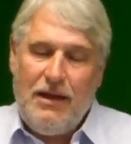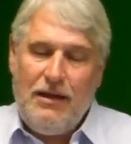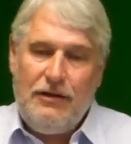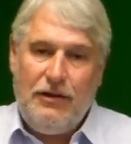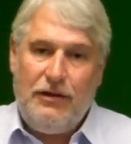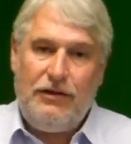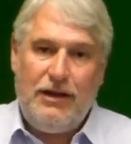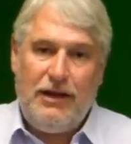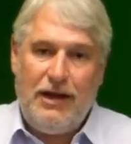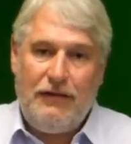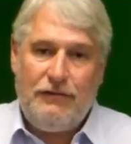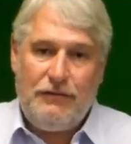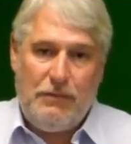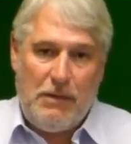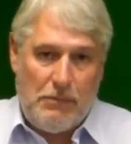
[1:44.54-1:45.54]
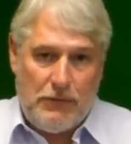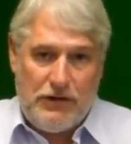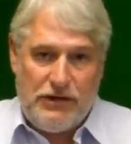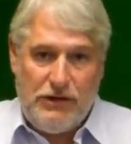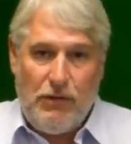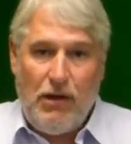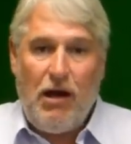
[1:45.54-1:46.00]
The other thing you have to remember
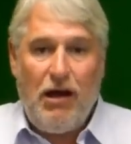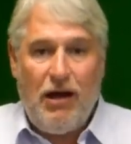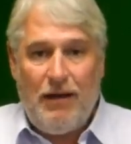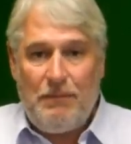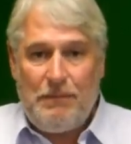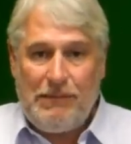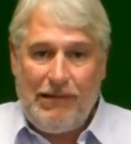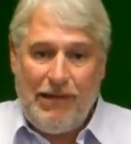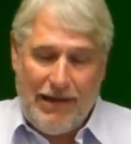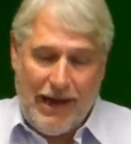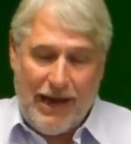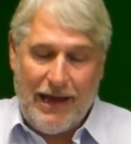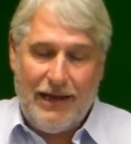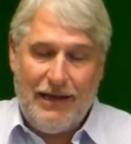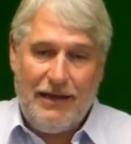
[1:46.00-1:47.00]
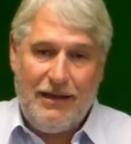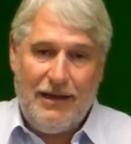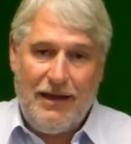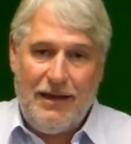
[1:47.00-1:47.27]
is you are applying